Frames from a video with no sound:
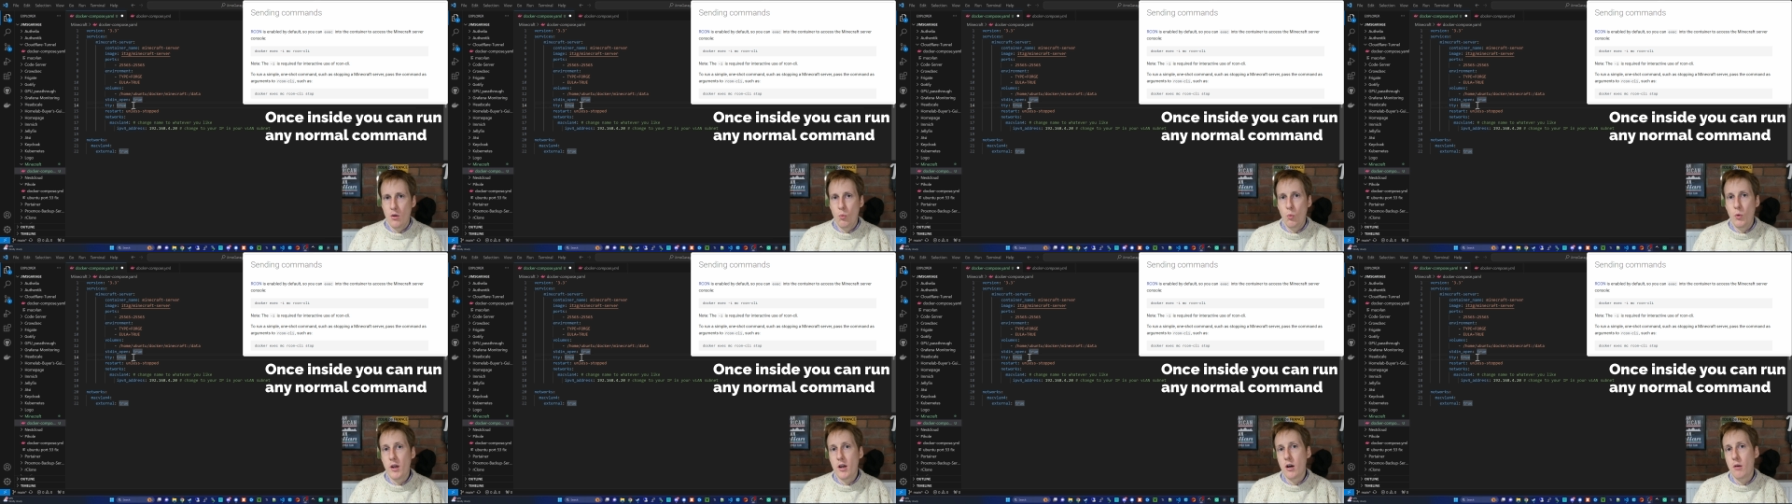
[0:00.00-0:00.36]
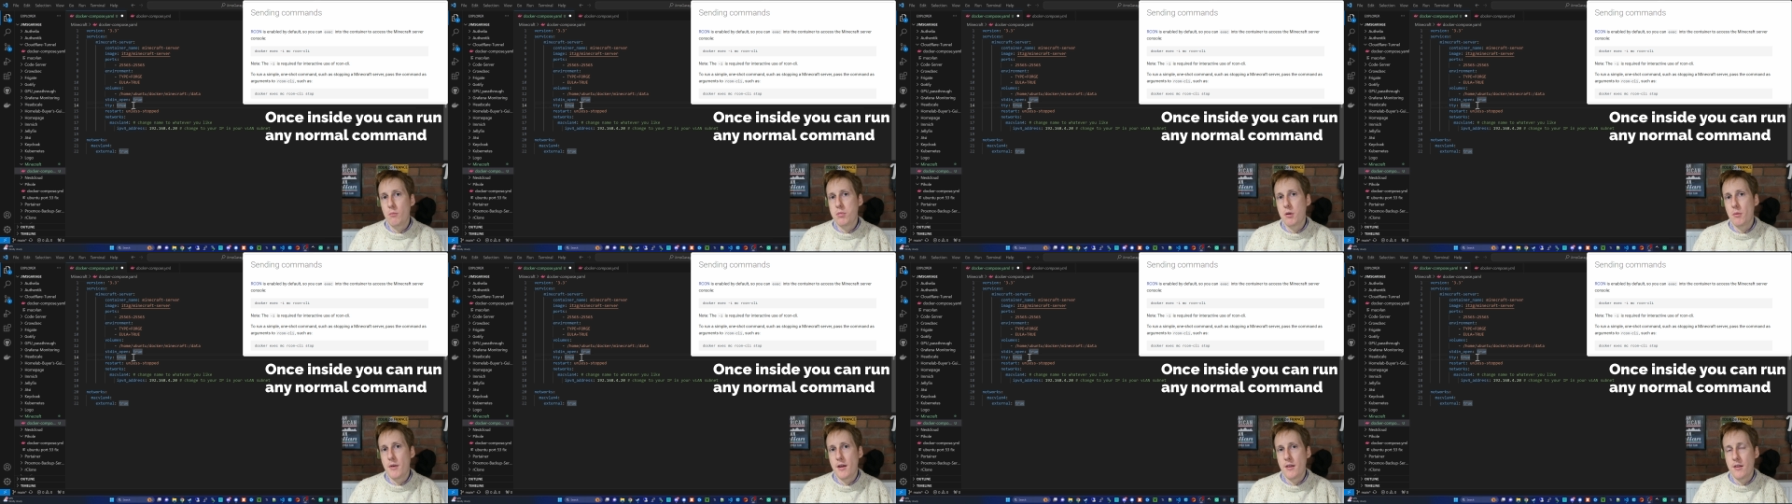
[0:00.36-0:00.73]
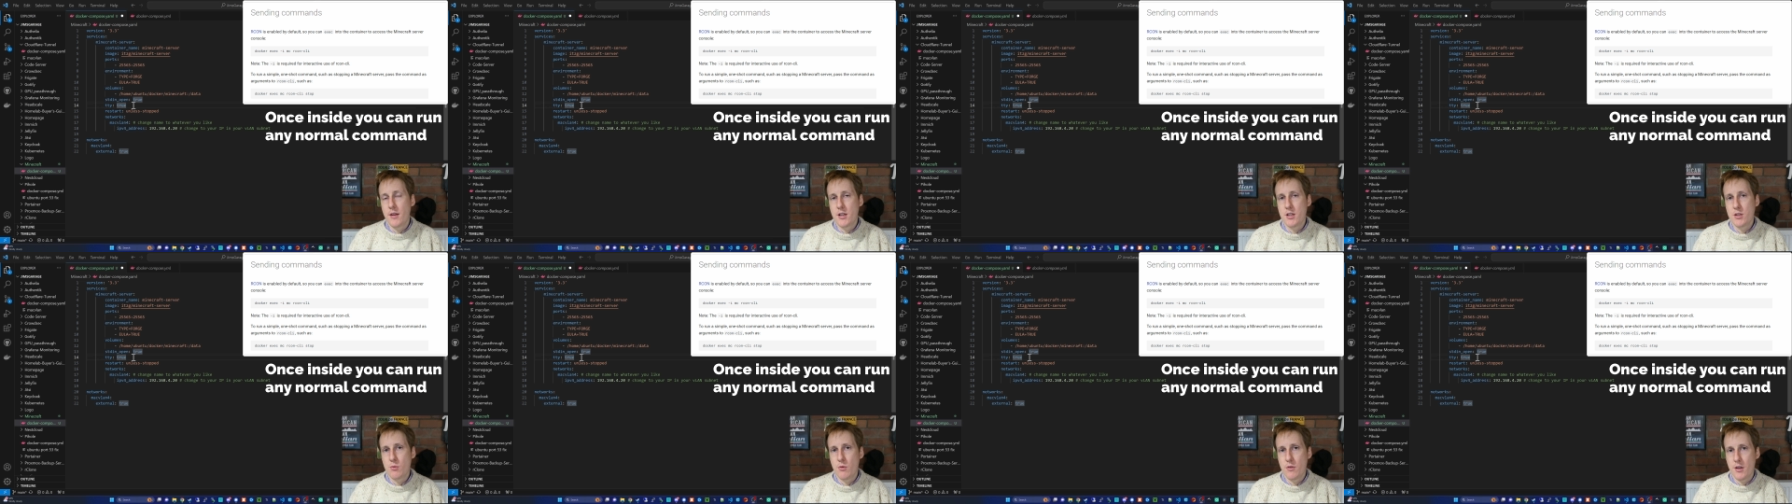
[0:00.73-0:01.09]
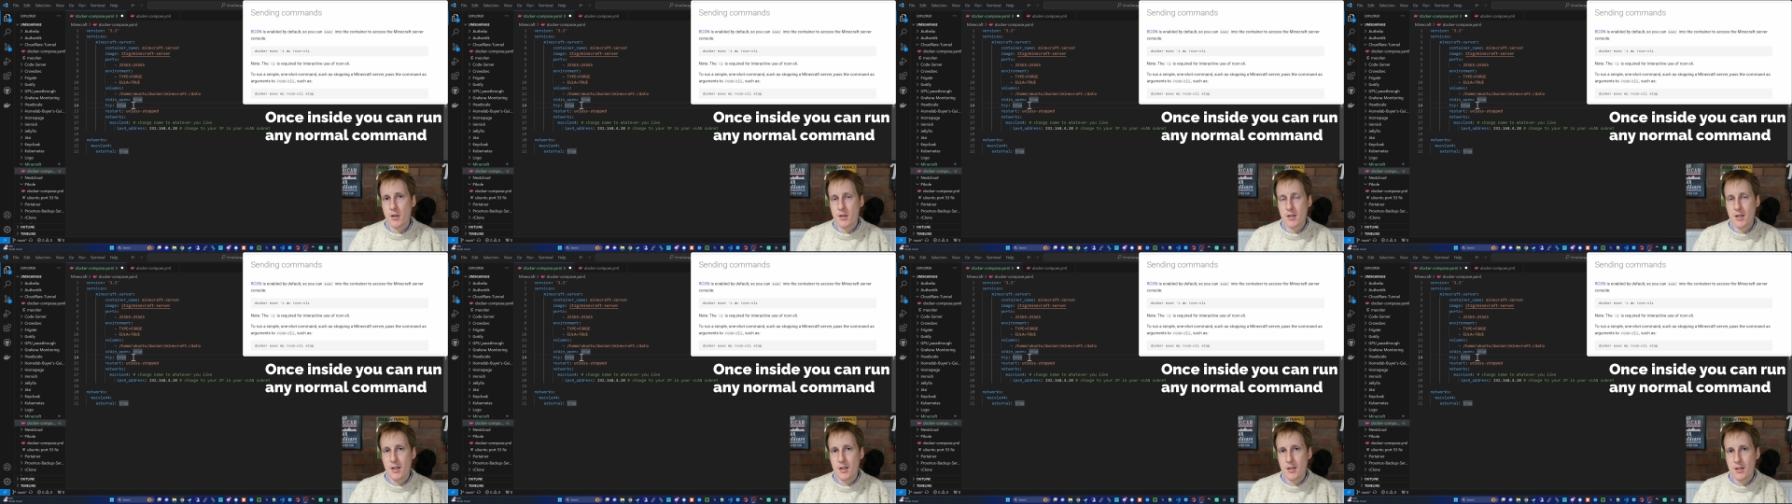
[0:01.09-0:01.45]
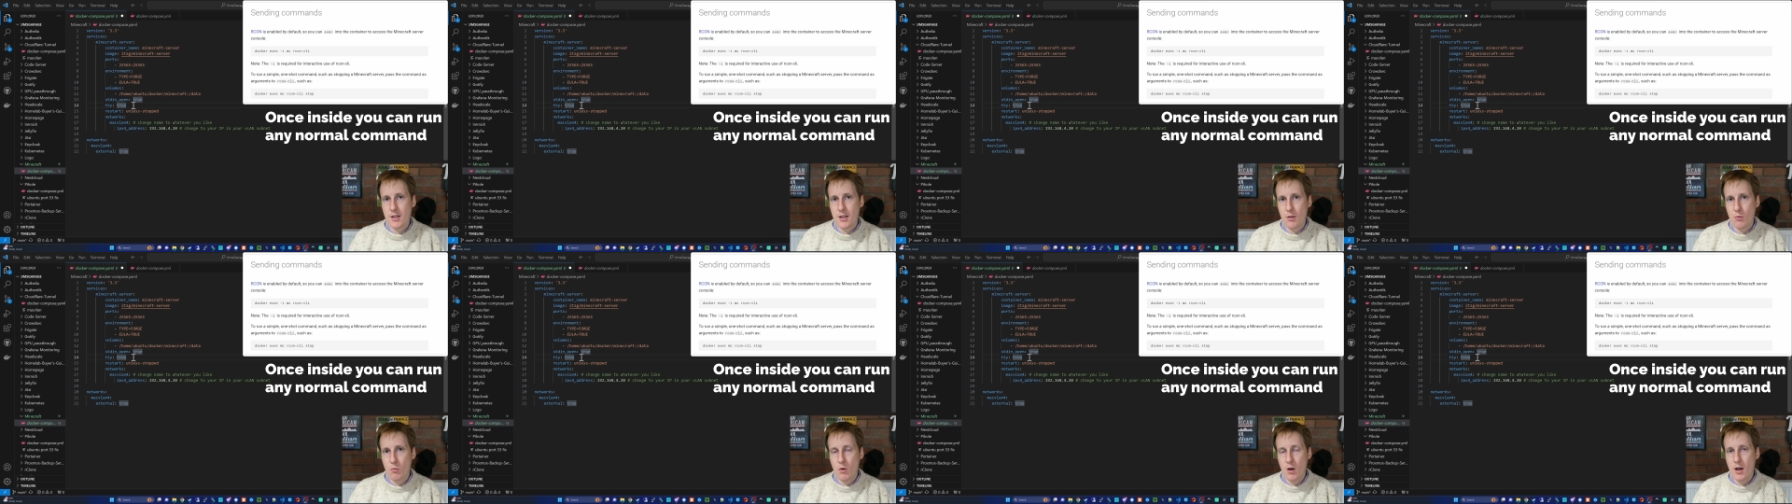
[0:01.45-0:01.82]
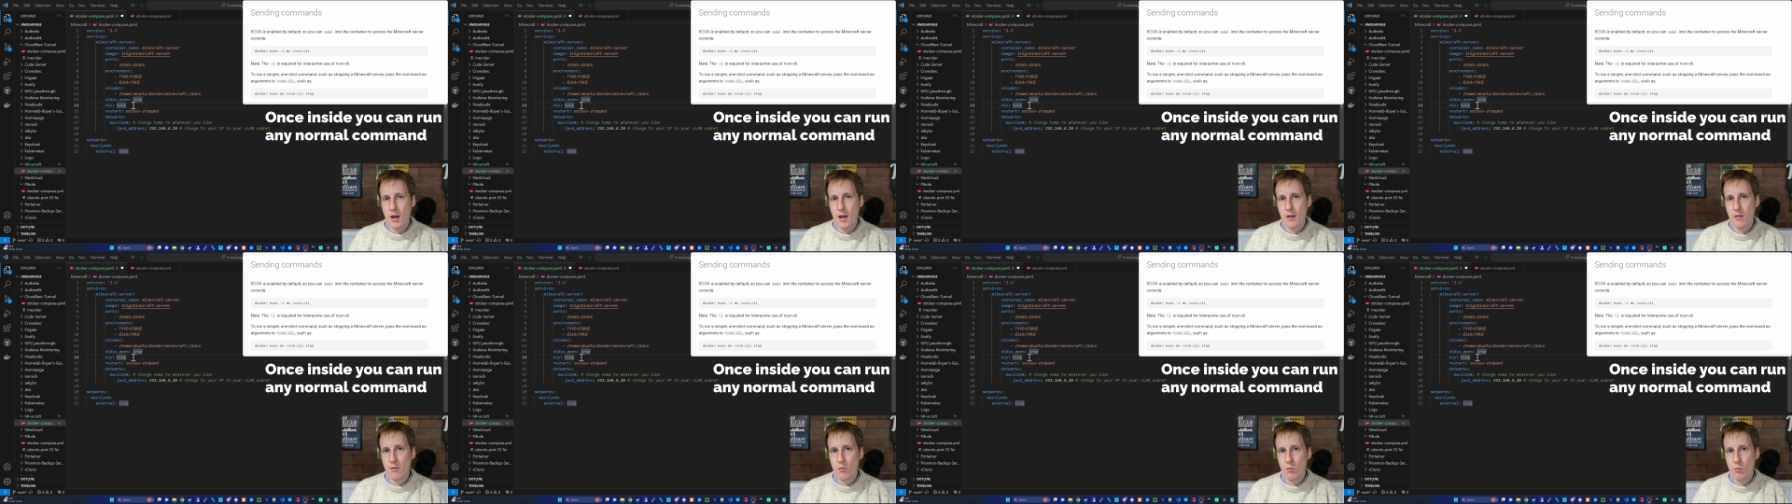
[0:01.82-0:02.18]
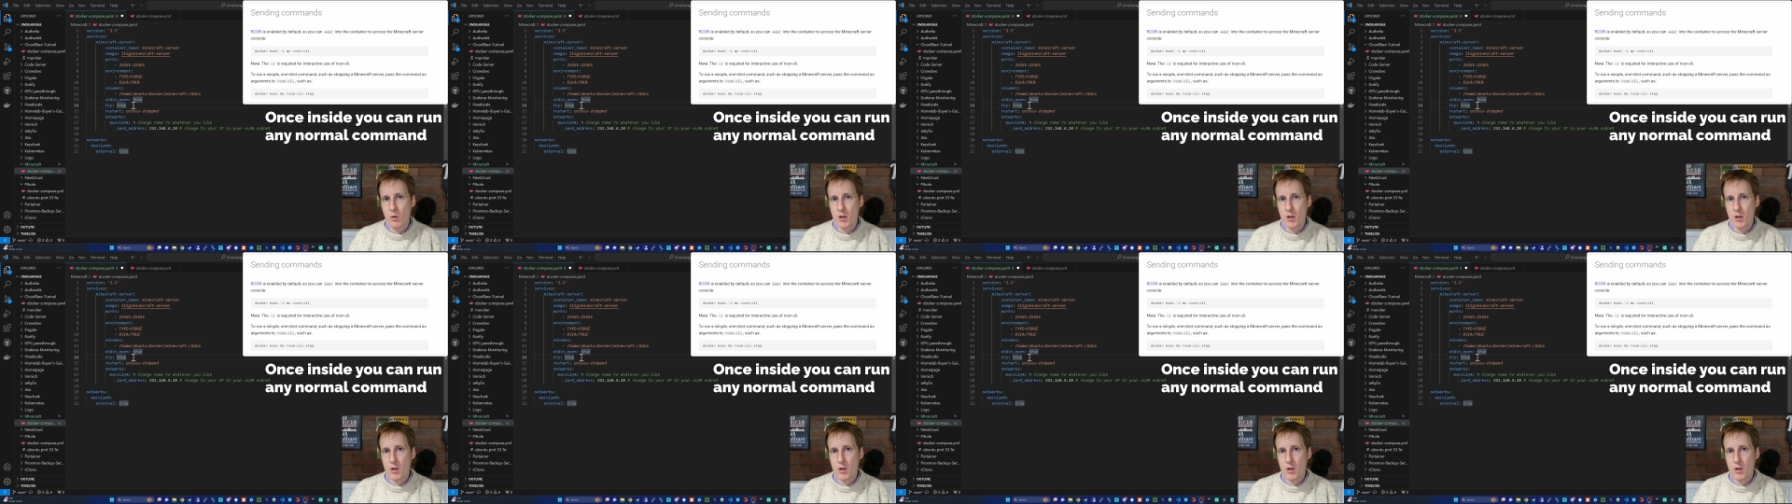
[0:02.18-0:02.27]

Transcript: We complement this with a tty,